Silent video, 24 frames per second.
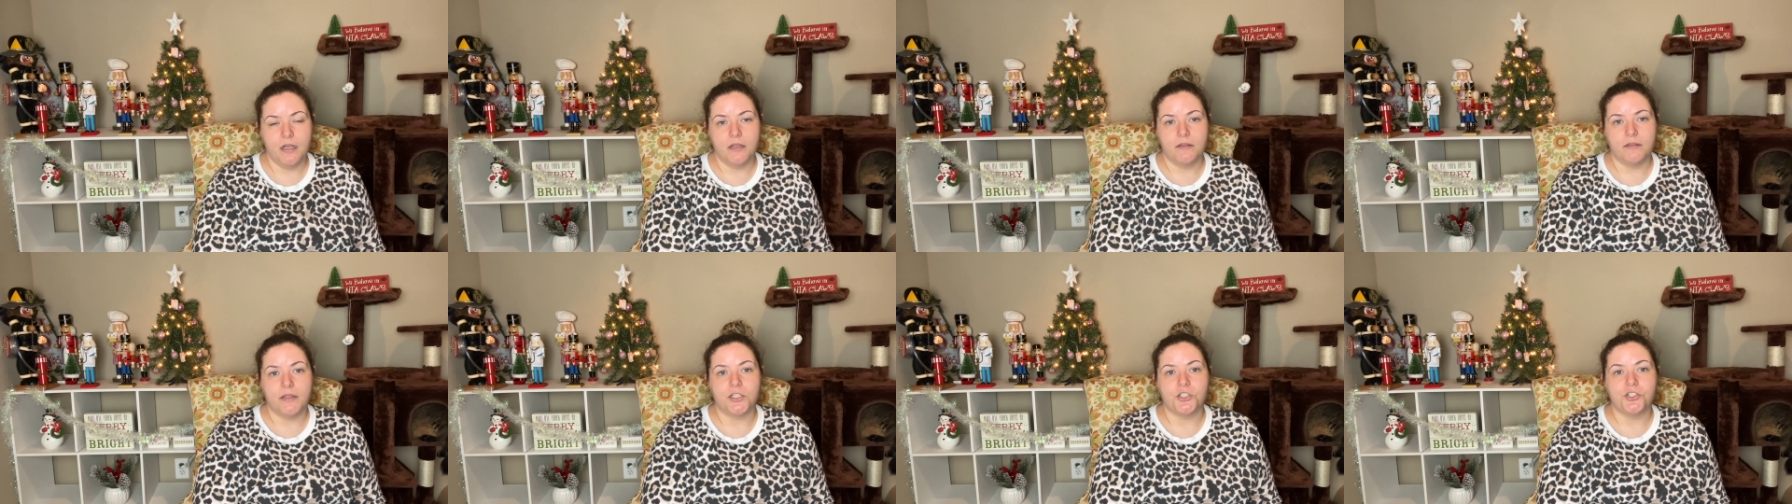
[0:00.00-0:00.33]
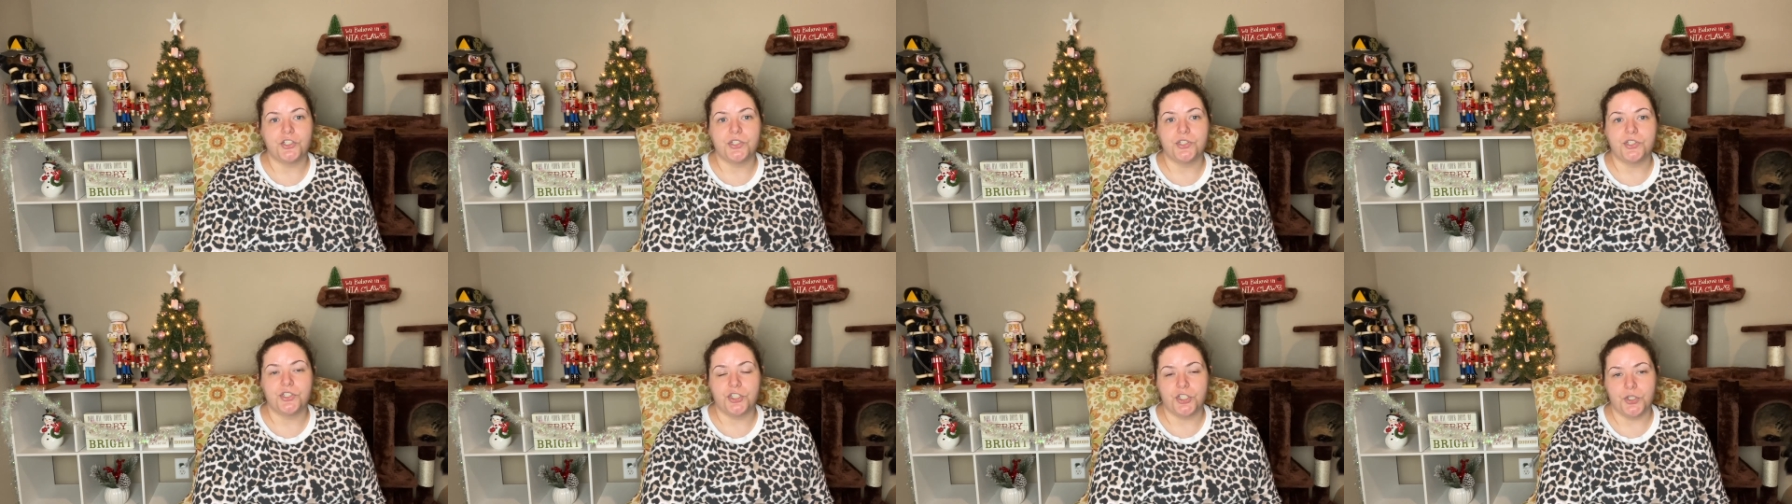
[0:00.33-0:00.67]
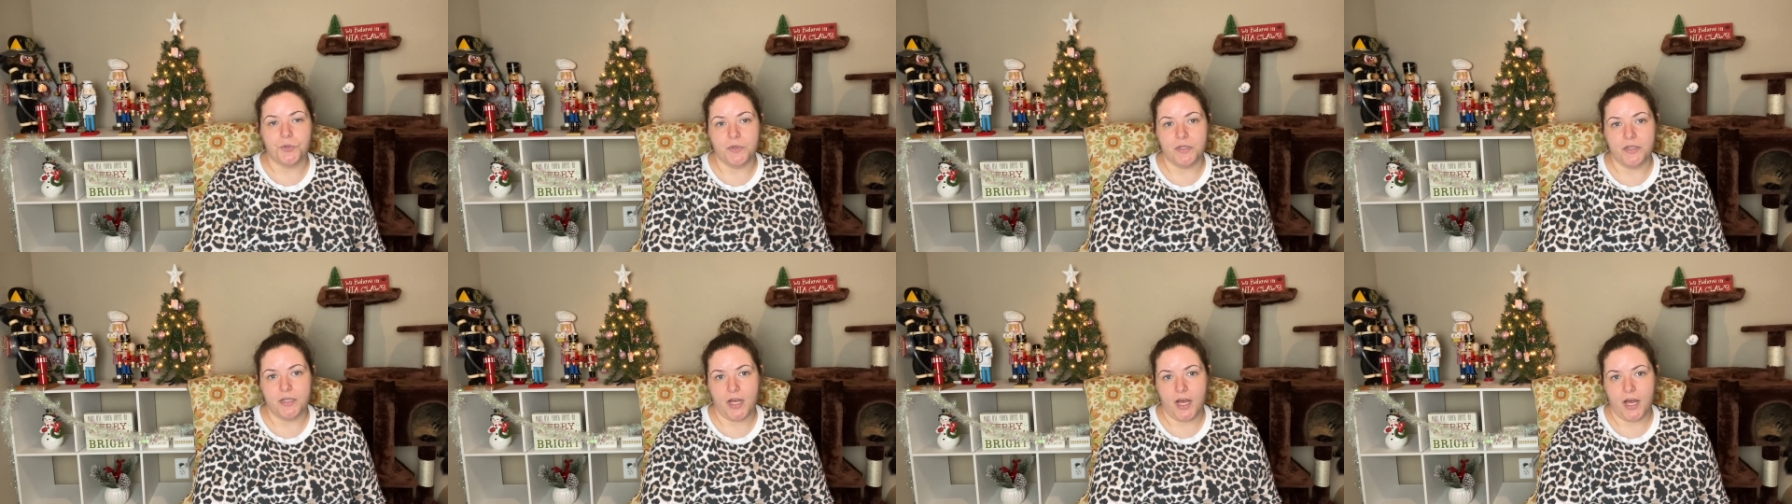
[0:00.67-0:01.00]
that she's
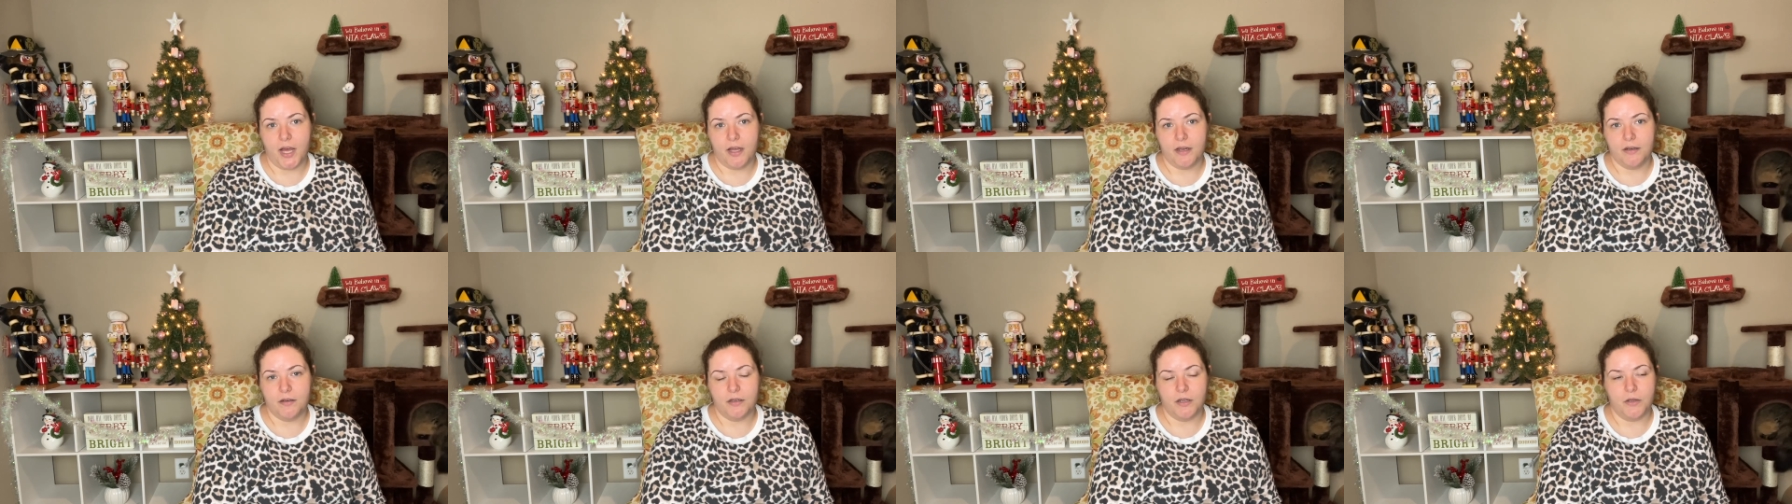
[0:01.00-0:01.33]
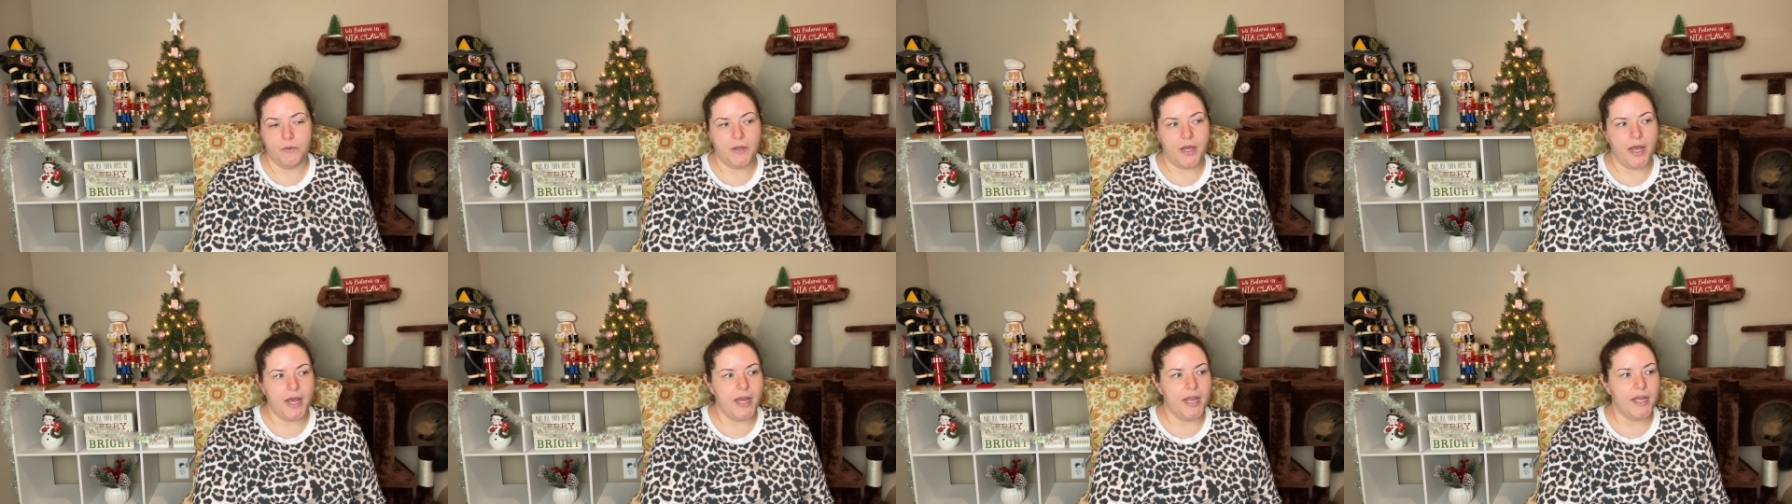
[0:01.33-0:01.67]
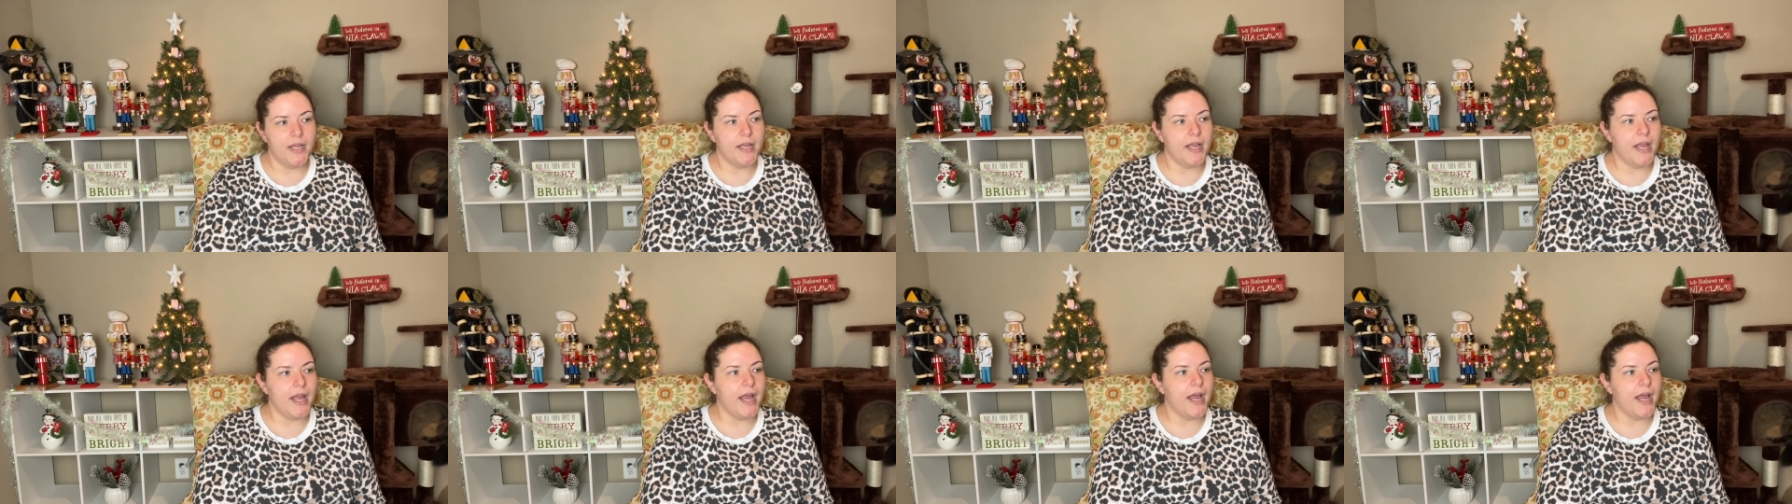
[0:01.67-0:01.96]
doing that, okay?